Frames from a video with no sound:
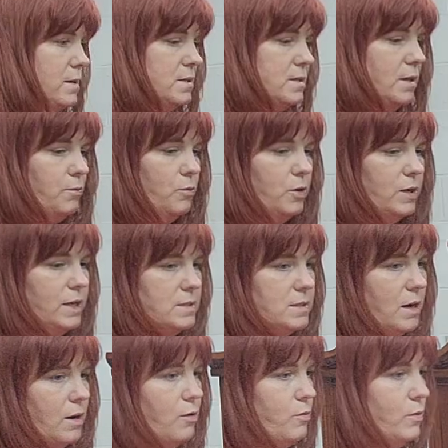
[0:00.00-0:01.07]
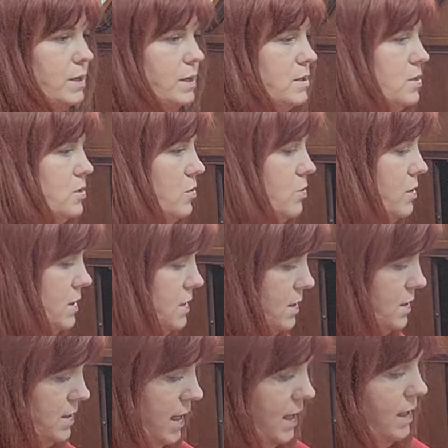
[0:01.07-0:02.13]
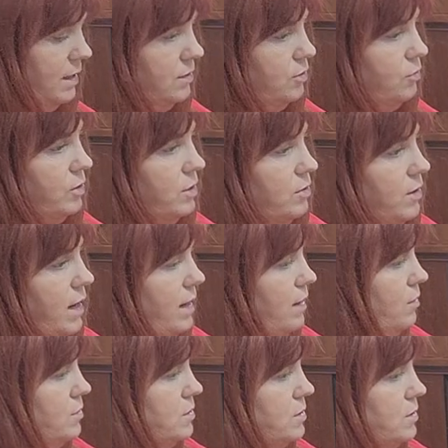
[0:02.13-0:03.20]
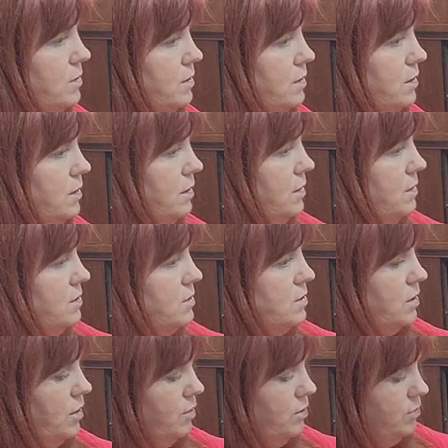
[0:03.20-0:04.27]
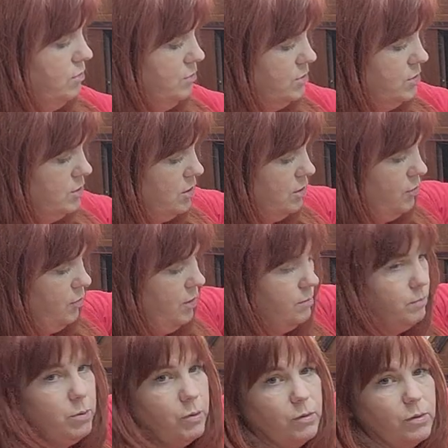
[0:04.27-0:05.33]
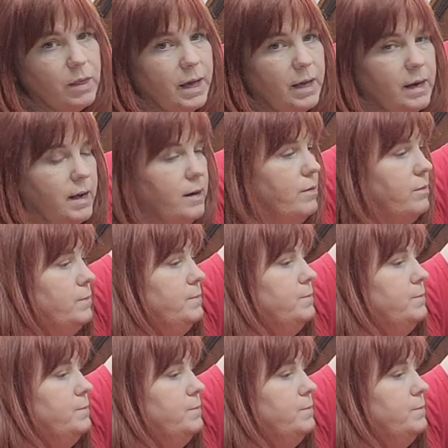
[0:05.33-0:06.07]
Someone has already started to take the grill out, so we're just going to go ahead and pull that out.